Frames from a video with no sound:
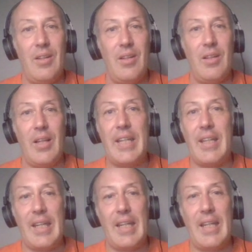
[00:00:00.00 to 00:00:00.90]

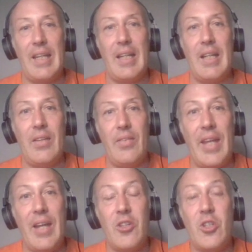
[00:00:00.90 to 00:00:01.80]
like
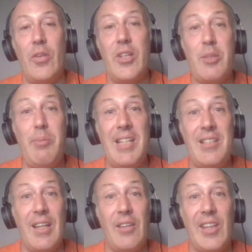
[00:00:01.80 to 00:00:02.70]
they, so this
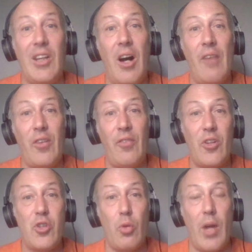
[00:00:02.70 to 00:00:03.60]
means that the offer
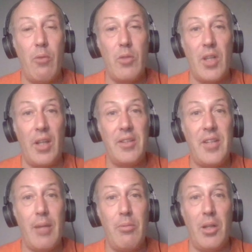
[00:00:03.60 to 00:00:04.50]
for Drouin was on the
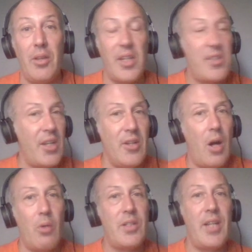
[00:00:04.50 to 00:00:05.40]
table and they said,
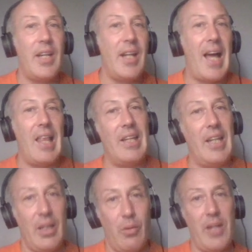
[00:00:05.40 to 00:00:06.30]
no, we're taking Allen
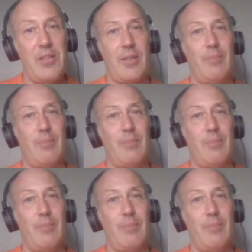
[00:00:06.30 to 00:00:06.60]
anyways.